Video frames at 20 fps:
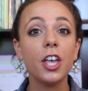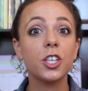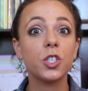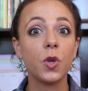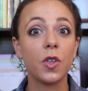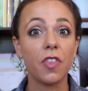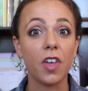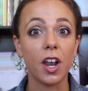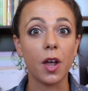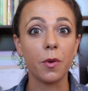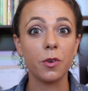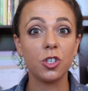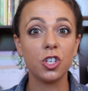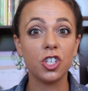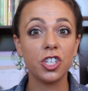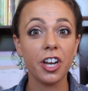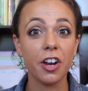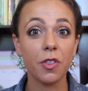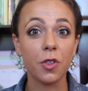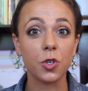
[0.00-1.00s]
so I thought I would
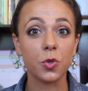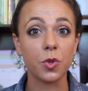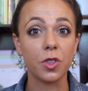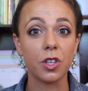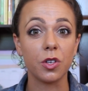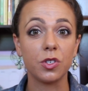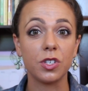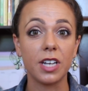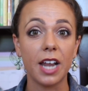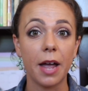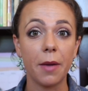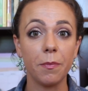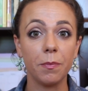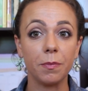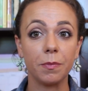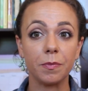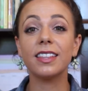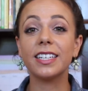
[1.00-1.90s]
just share those with you today.